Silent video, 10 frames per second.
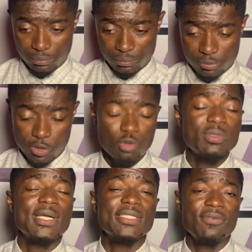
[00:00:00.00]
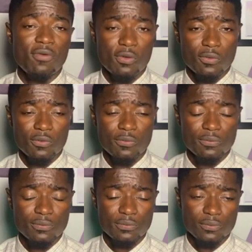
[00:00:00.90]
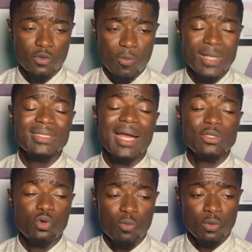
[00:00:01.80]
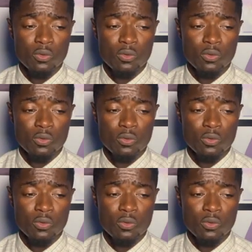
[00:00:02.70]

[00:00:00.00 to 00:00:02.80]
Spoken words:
The come Chelsea for no. My charge home.